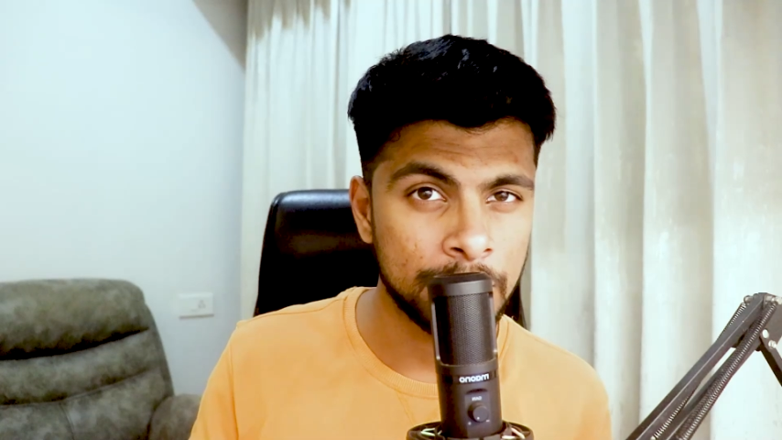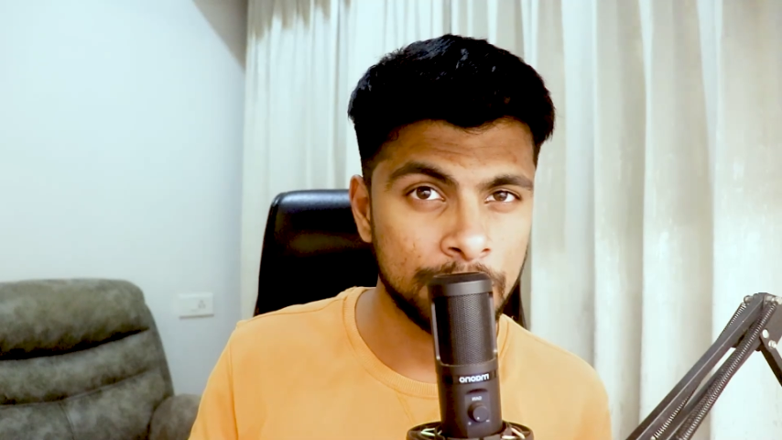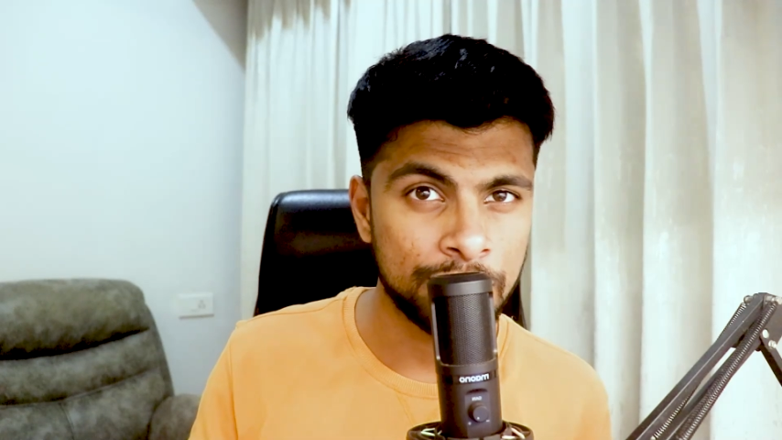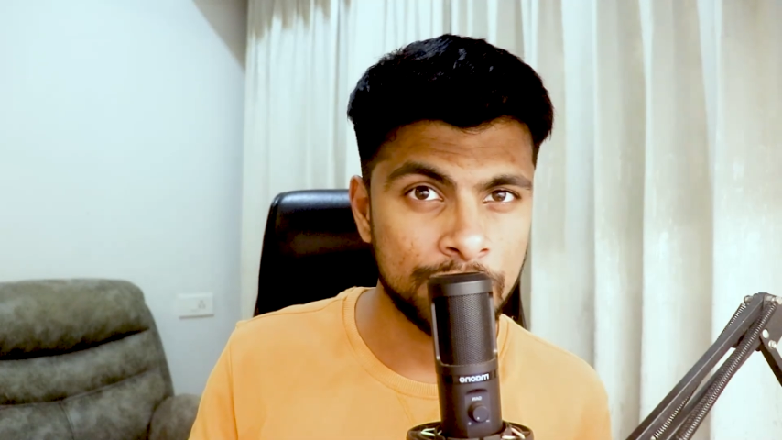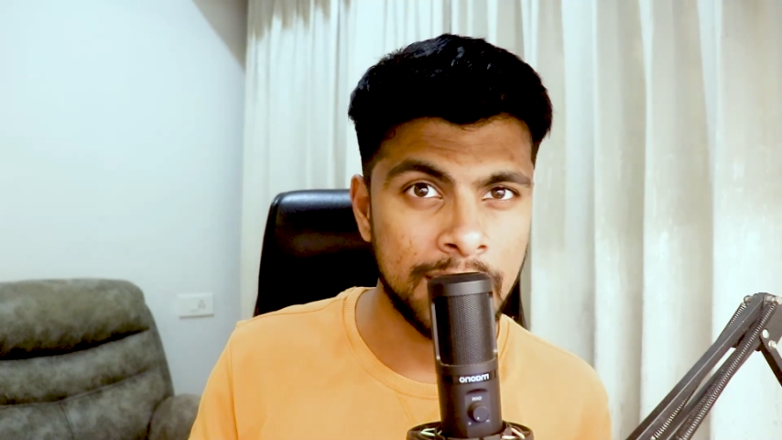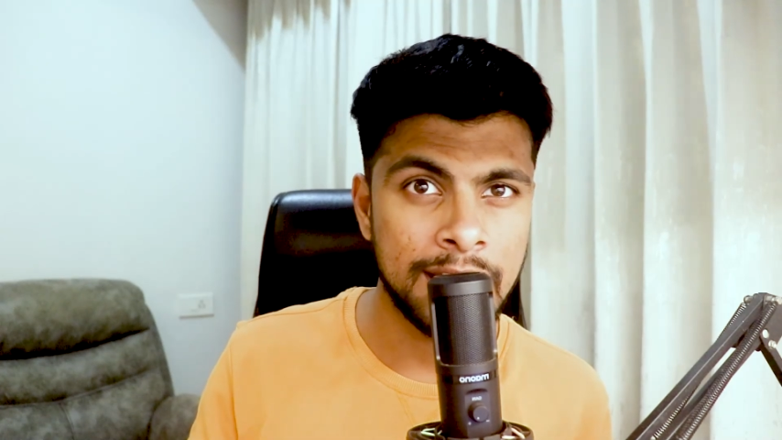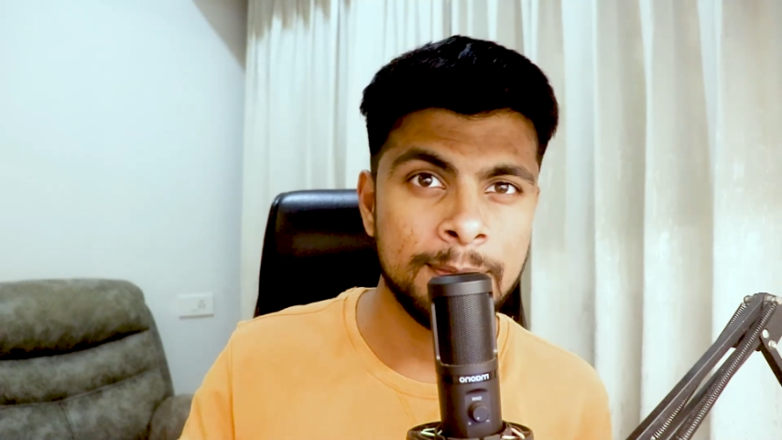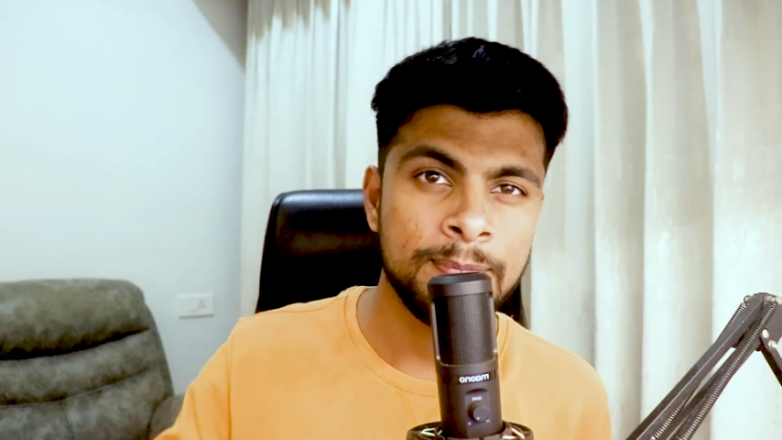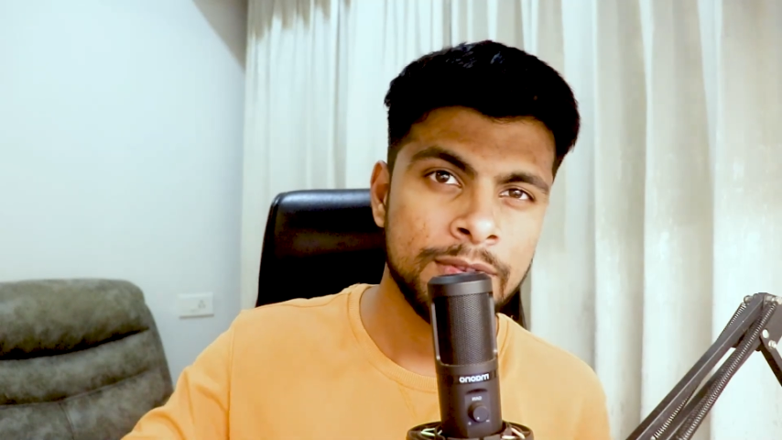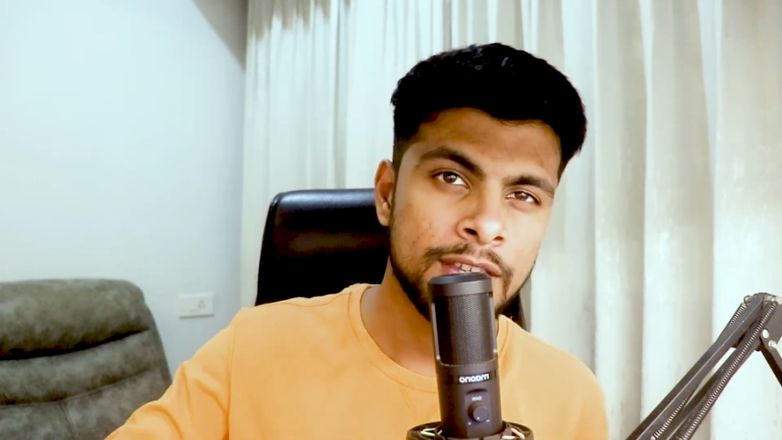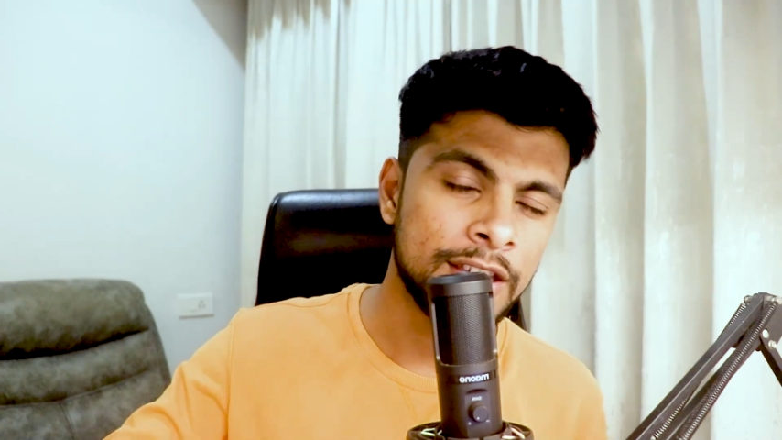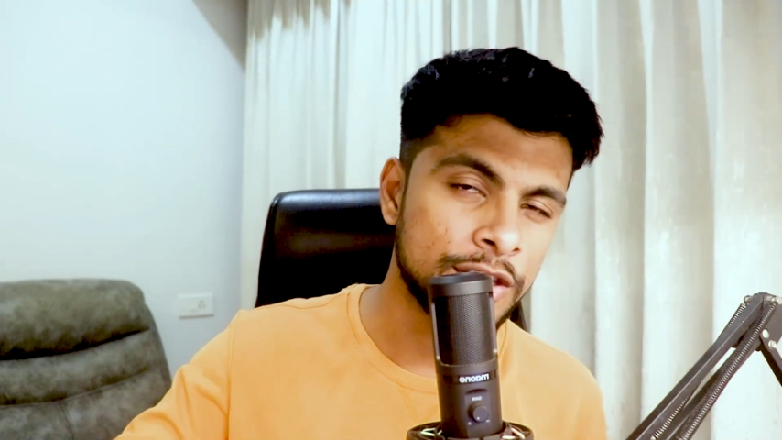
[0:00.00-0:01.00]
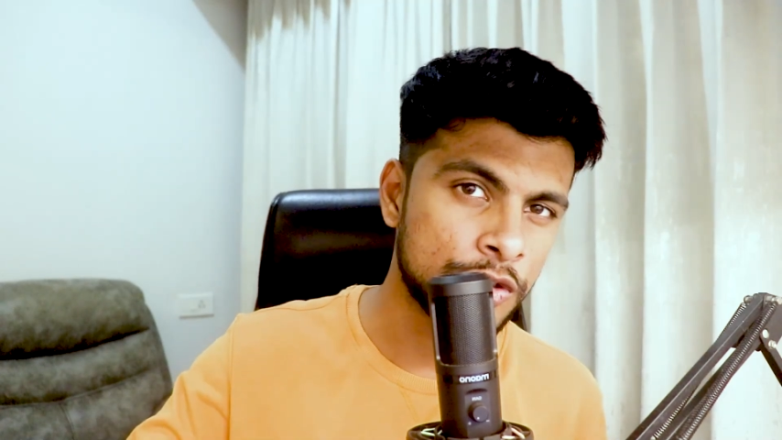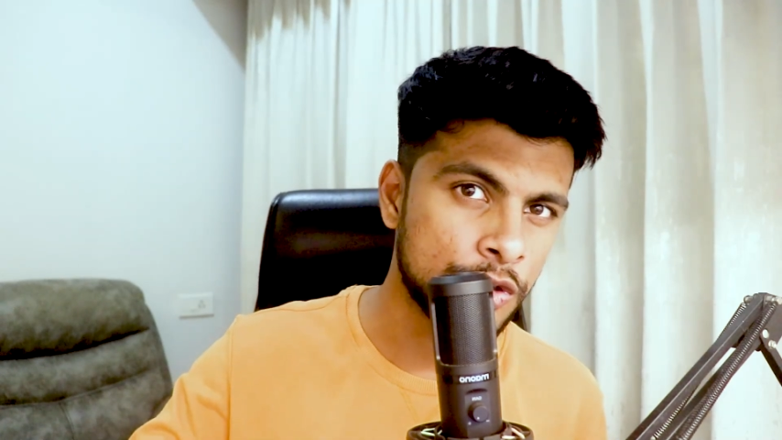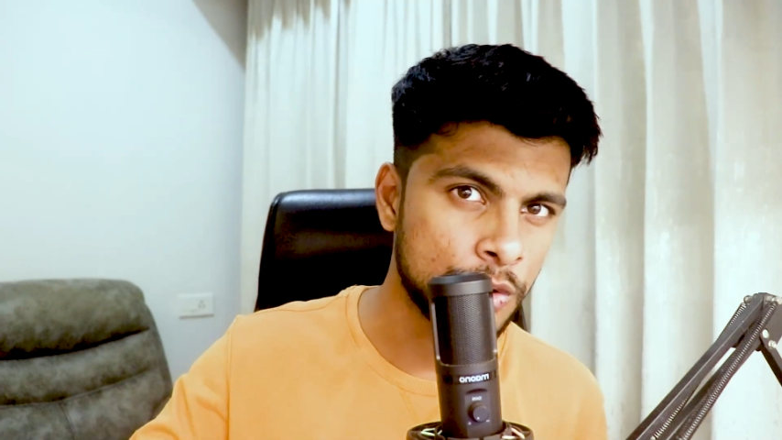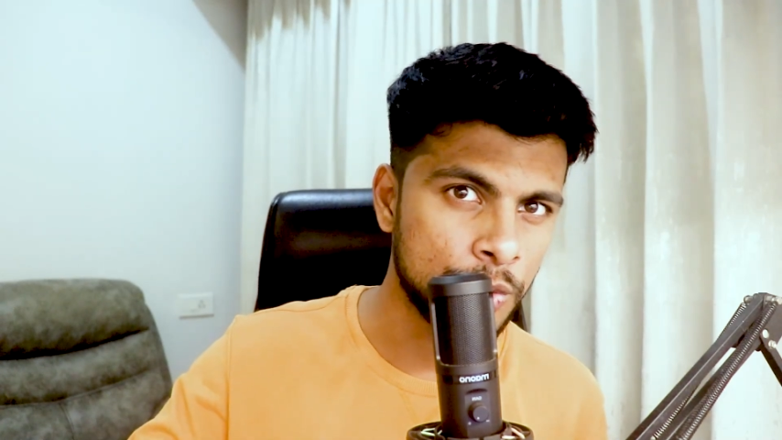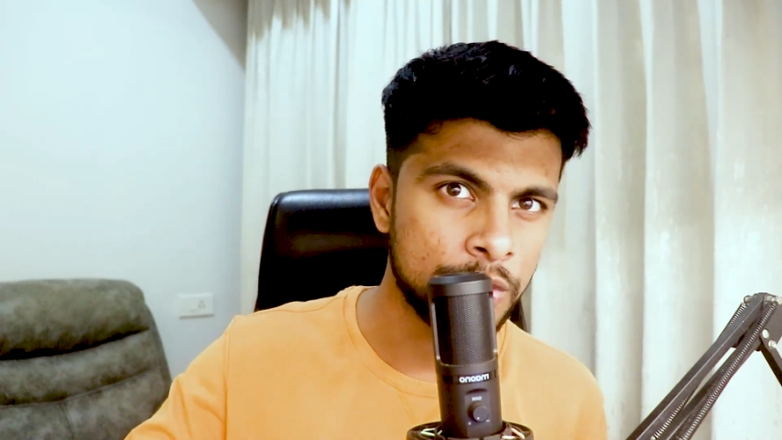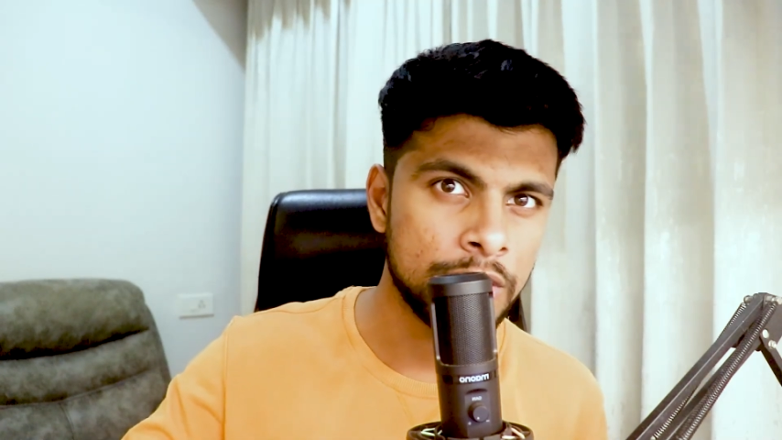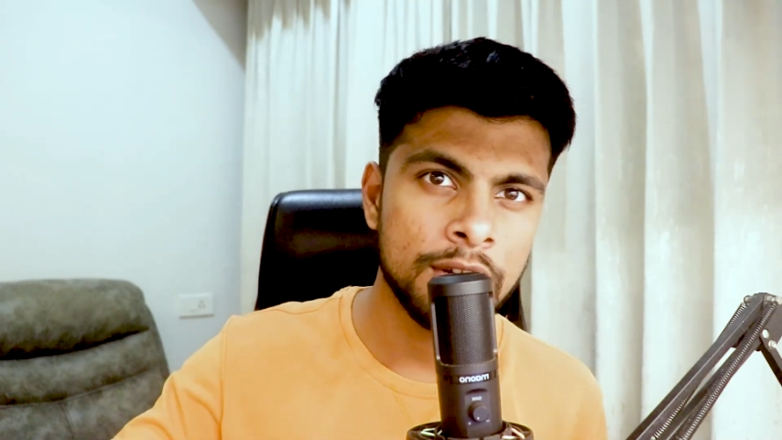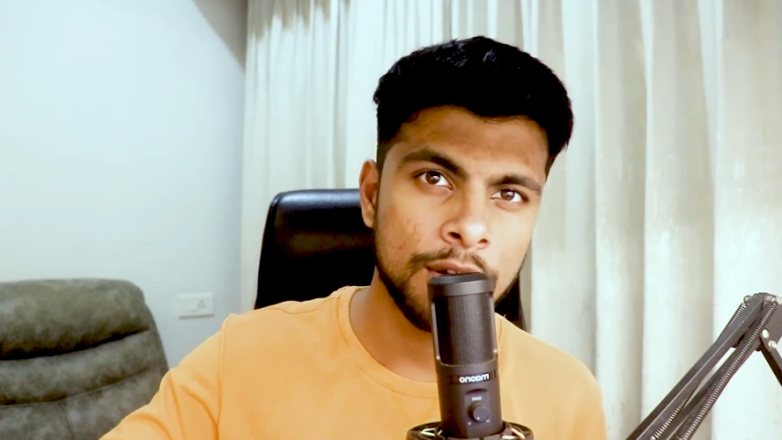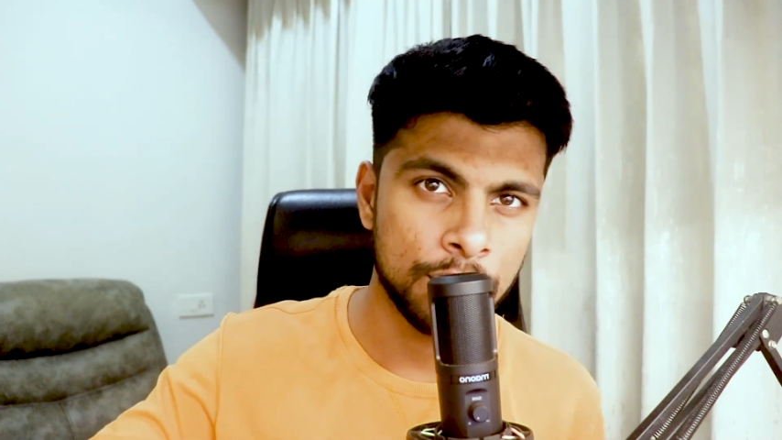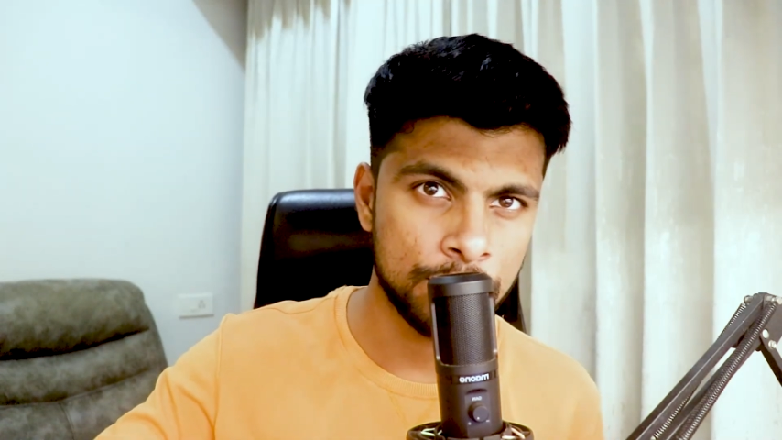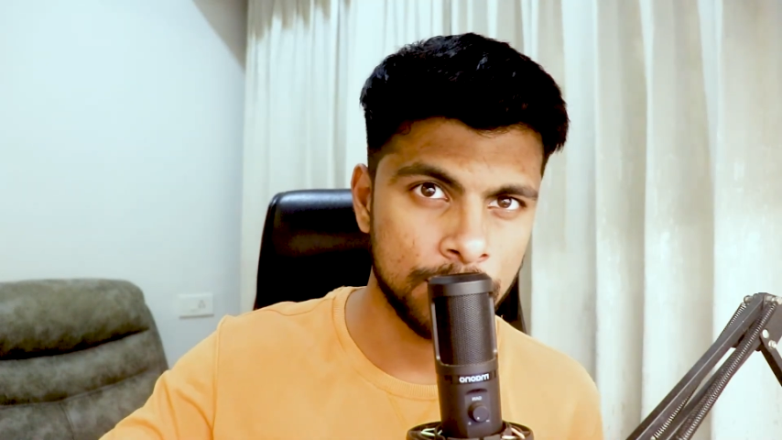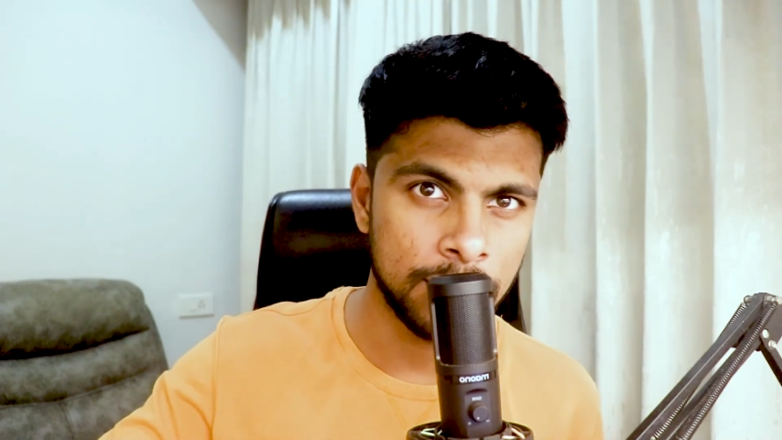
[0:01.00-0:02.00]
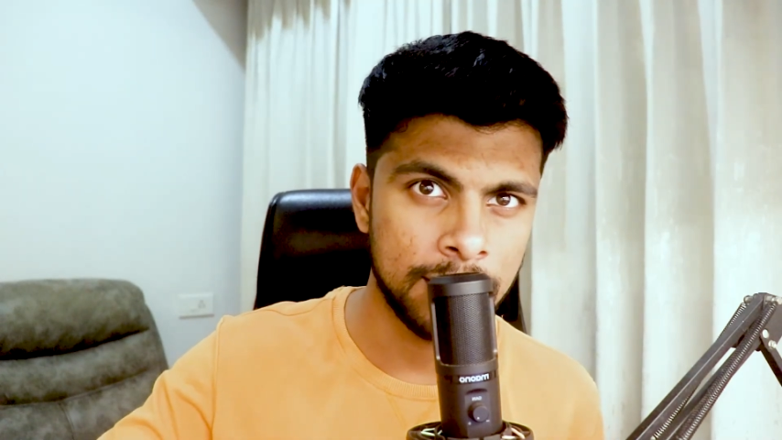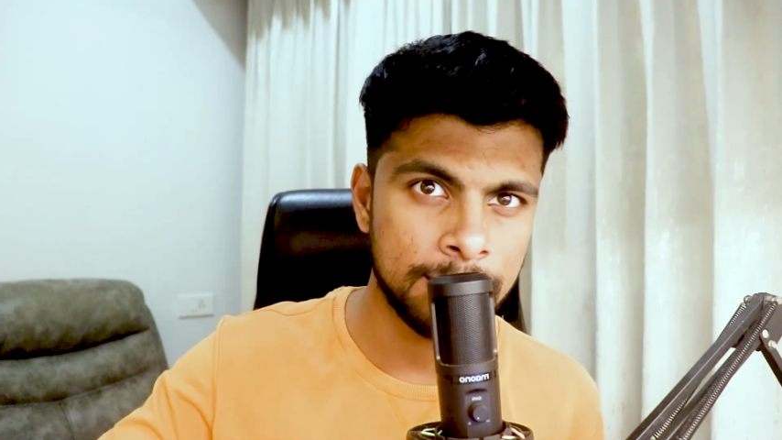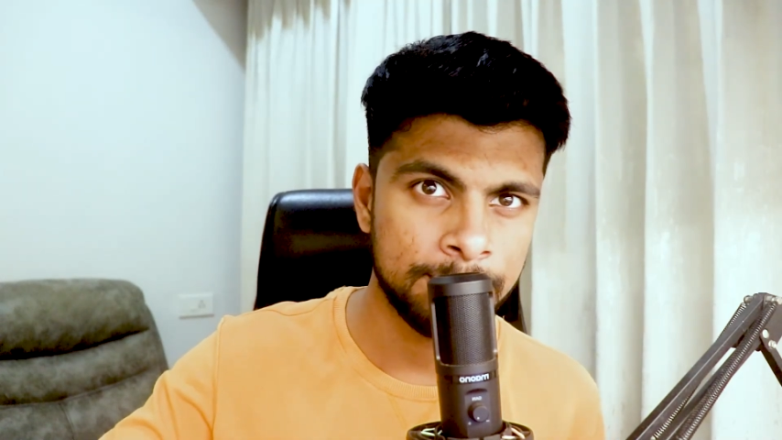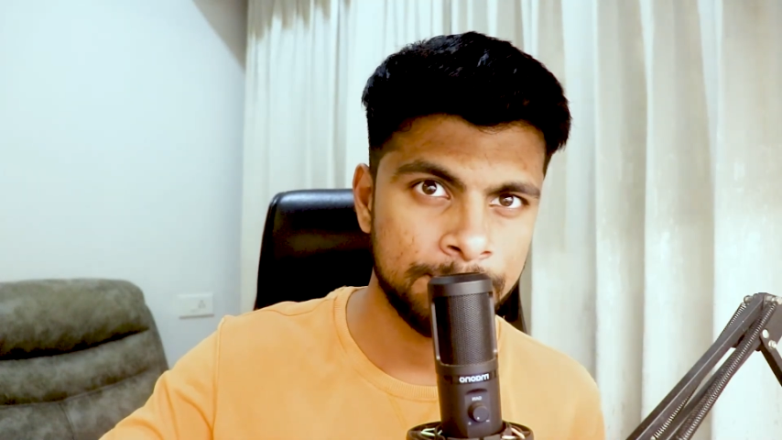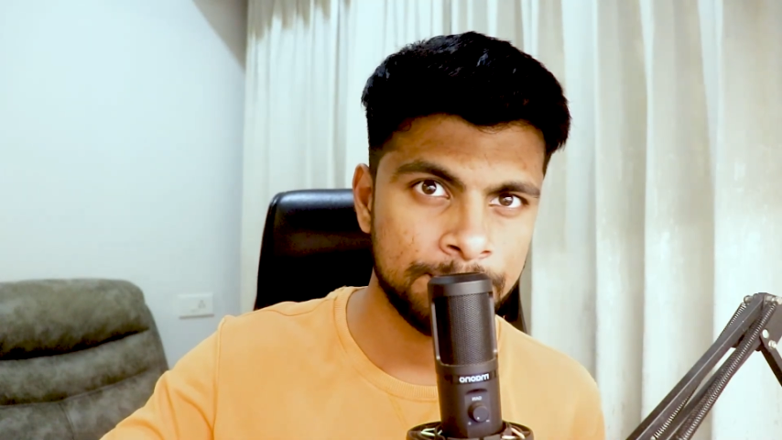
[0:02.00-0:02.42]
month of Jan, is June or July.